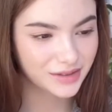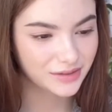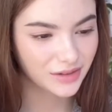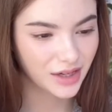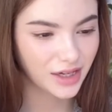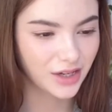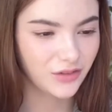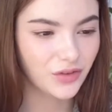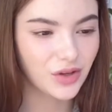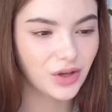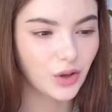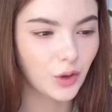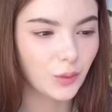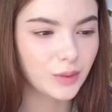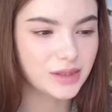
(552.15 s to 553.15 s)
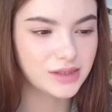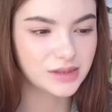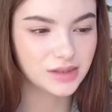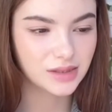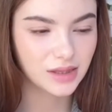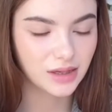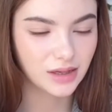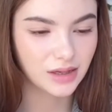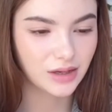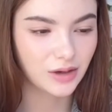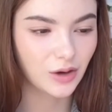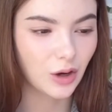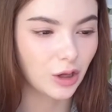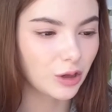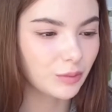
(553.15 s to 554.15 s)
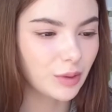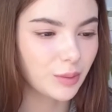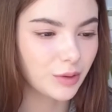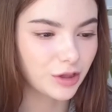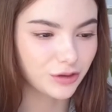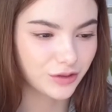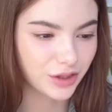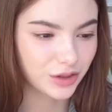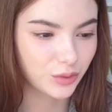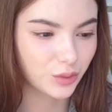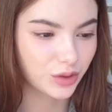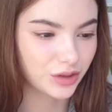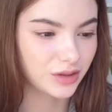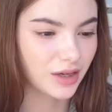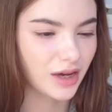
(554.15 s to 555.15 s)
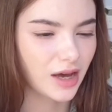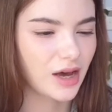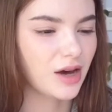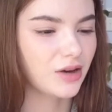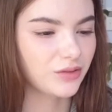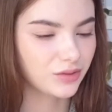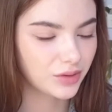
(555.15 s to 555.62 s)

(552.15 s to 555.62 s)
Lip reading: and I think almost all people around the world have